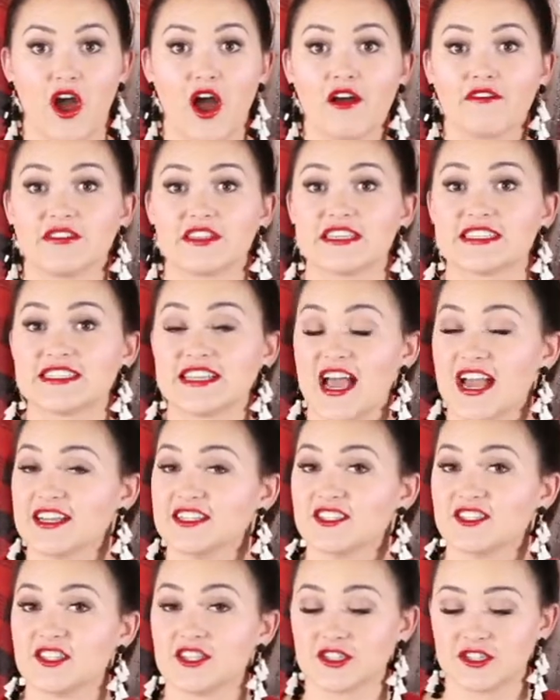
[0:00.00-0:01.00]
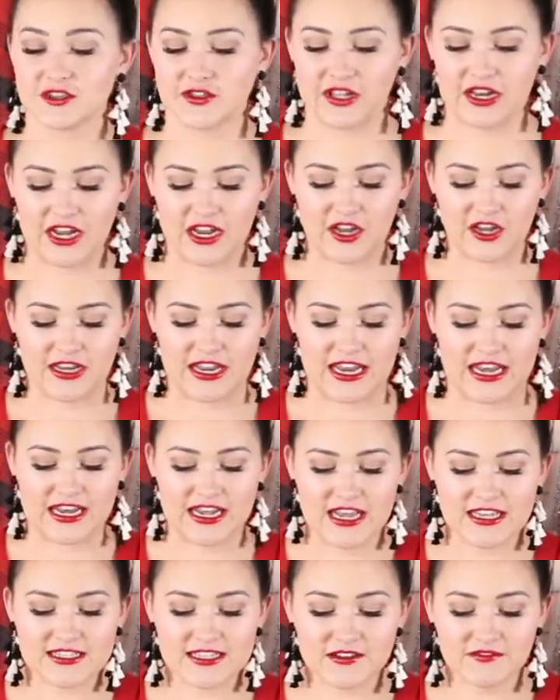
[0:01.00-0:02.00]
off the sides so that I could get it
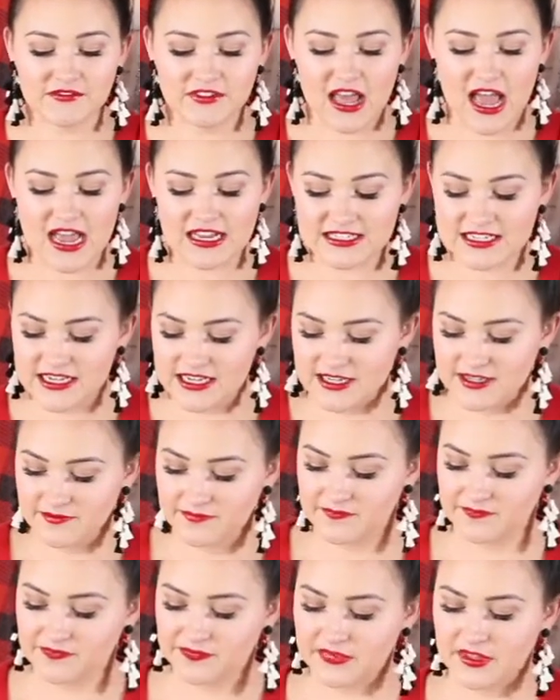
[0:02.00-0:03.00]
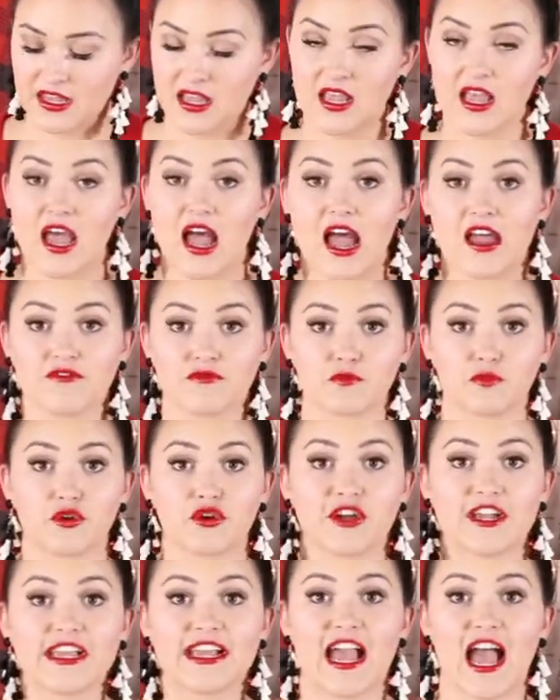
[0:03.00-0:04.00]
nice and flat. I've
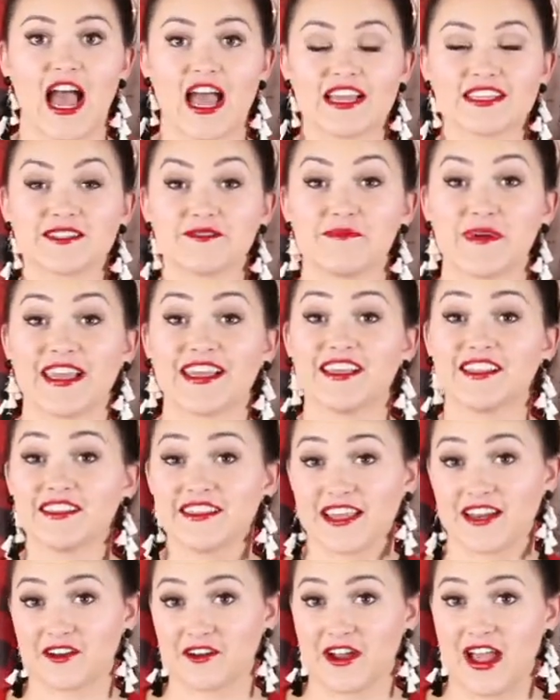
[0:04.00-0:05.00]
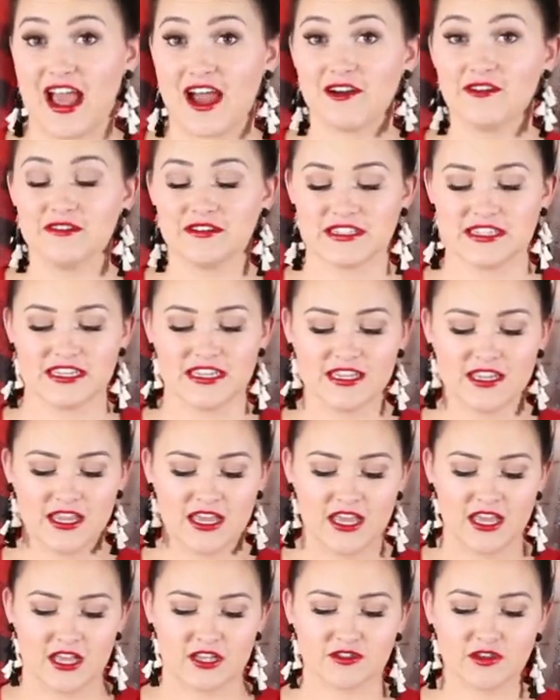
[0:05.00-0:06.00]
pre-cut my glitter out,
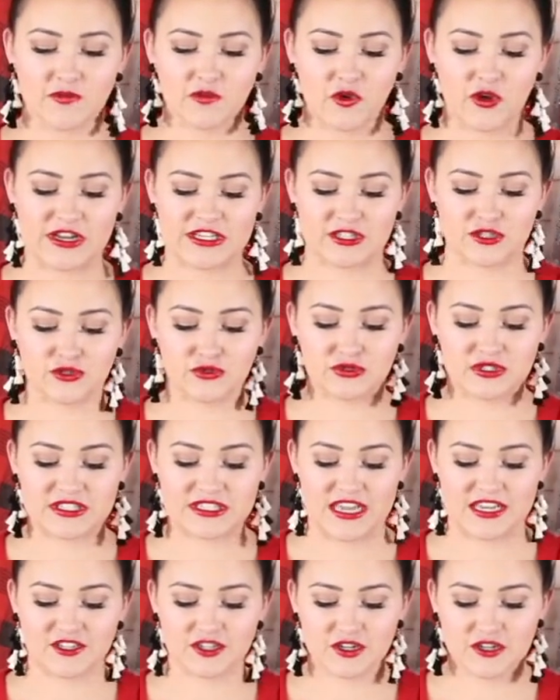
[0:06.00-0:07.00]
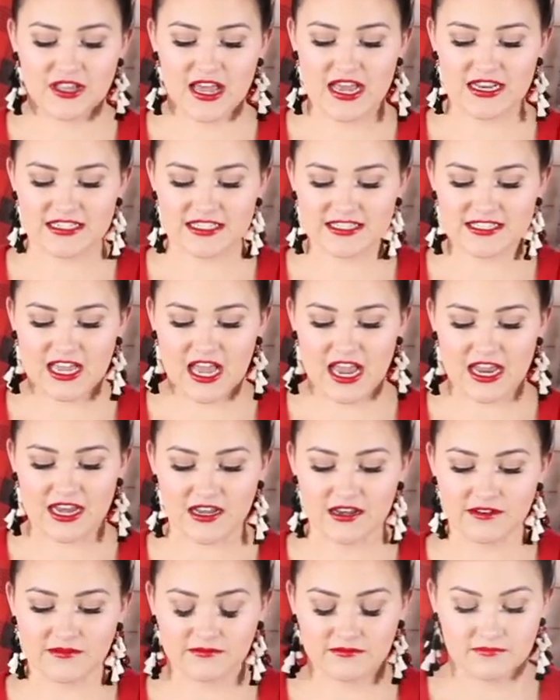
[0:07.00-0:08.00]
so I'm going to center that
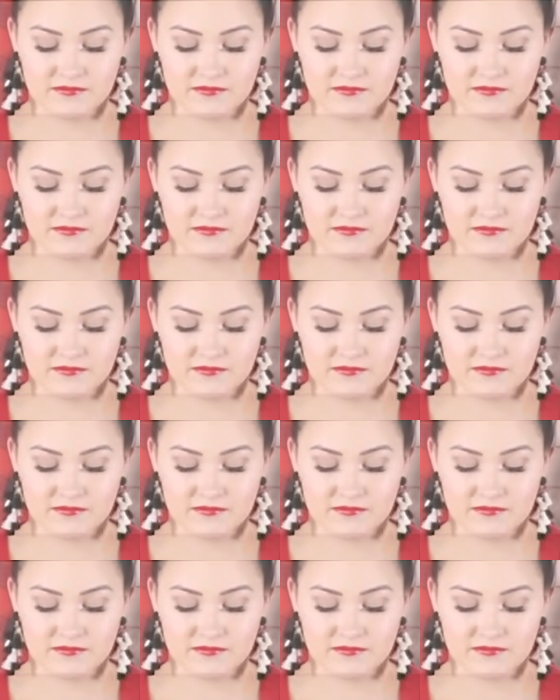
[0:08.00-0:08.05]
design.